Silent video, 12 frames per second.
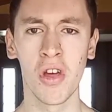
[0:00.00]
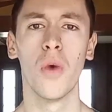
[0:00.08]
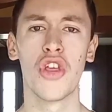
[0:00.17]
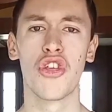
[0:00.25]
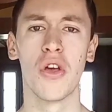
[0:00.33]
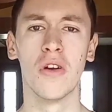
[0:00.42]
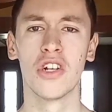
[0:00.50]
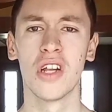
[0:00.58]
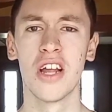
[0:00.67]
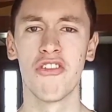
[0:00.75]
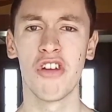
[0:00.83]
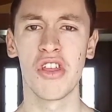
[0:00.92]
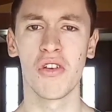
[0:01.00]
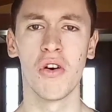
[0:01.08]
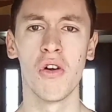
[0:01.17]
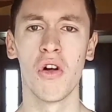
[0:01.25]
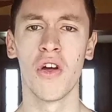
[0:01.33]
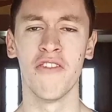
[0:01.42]
which usually
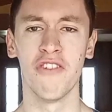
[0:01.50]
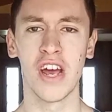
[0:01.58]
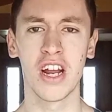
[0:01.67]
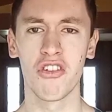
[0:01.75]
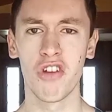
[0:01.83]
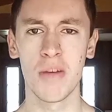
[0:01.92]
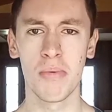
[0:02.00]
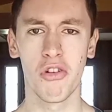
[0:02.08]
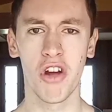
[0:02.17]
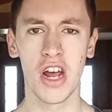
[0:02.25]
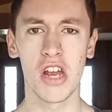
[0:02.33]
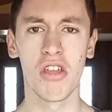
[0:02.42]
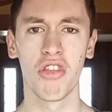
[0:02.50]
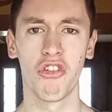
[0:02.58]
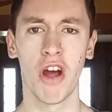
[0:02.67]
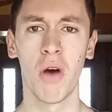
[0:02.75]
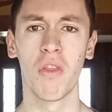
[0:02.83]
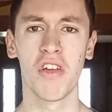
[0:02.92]
result in victory parades
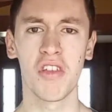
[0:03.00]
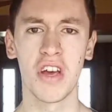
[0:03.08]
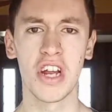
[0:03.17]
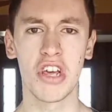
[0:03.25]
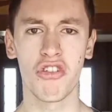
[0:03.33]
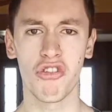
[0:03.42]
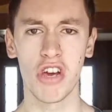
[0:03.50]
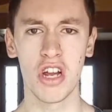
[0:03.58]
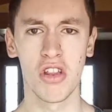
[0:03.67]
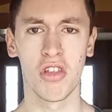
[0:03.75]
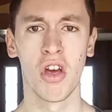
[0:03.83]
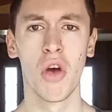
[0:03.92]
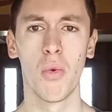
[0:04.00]
throughout the city streets,